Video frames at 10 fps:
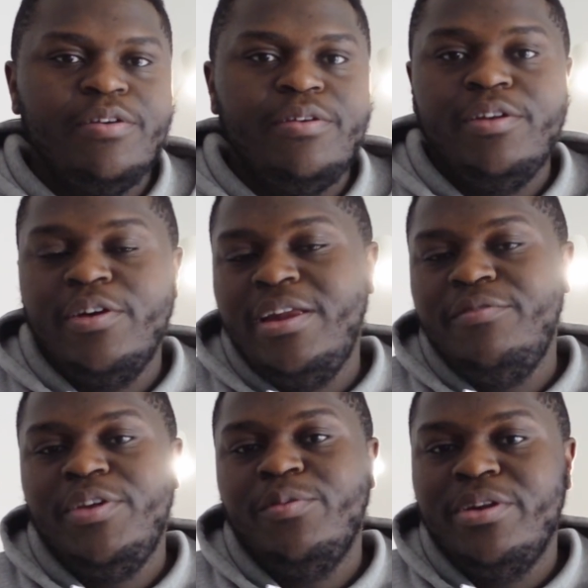you know,
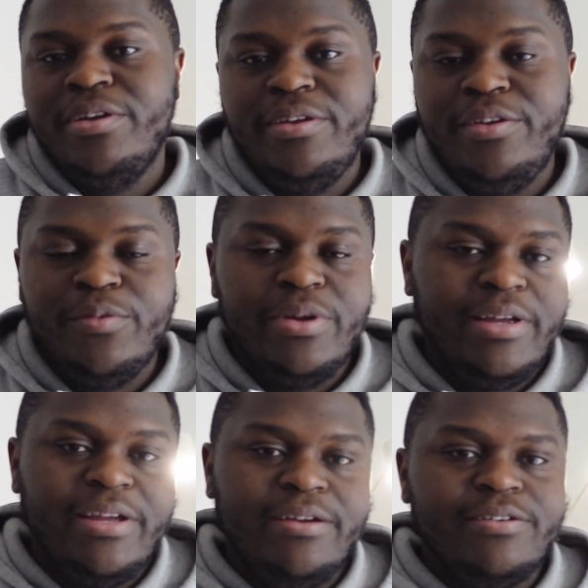anything you want to
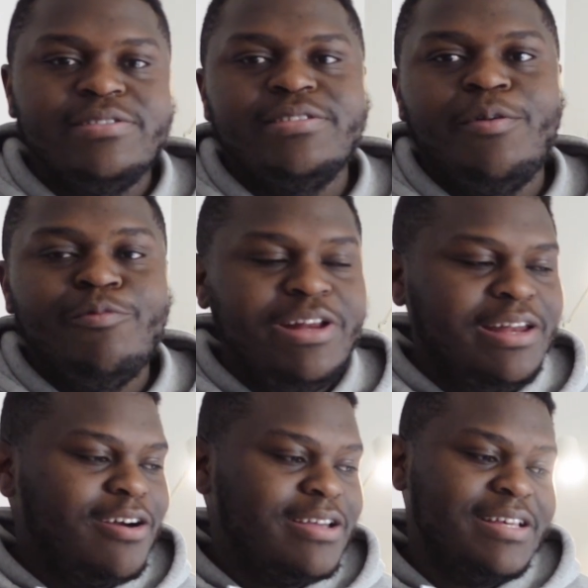hear, because I'm really
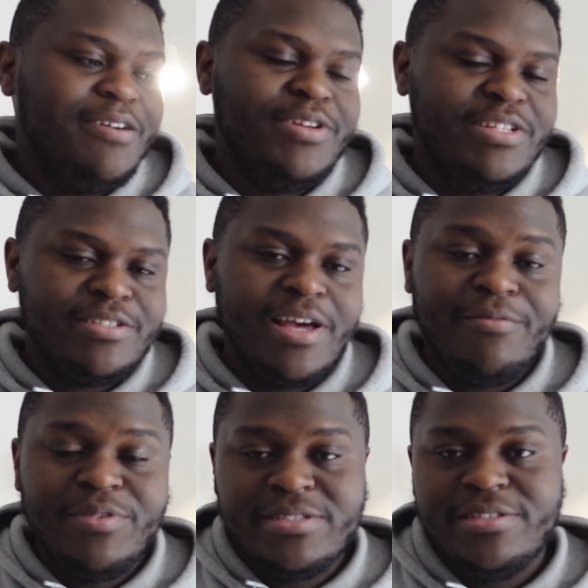lucky to
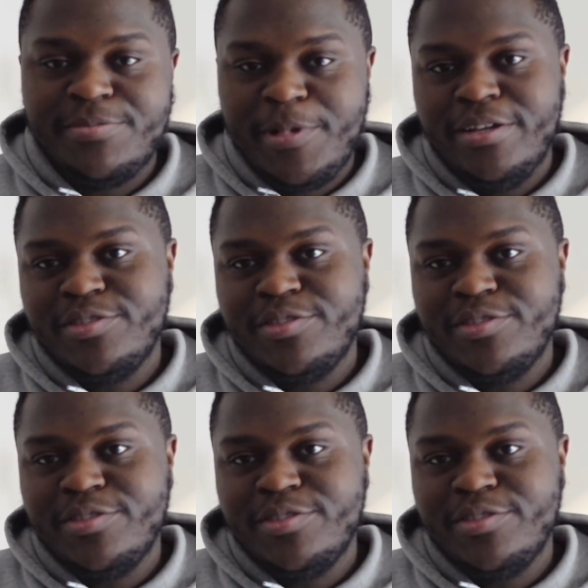have this display.